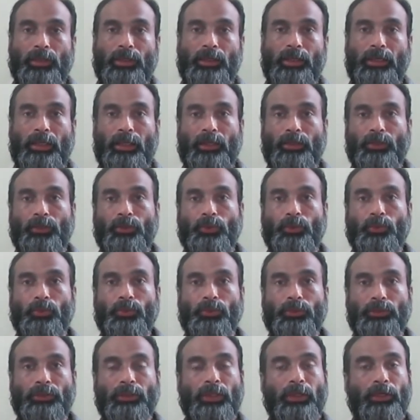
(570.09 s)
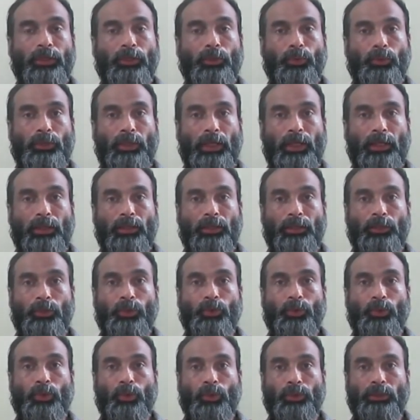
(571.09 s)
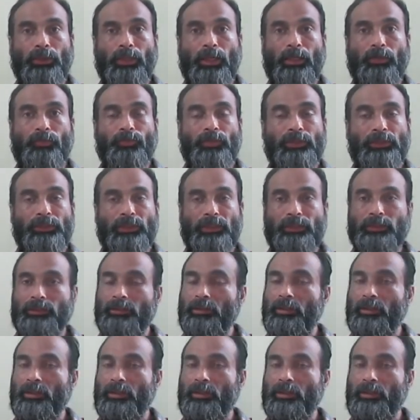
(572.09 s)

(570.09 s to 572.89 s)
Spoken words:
102, then you know that which is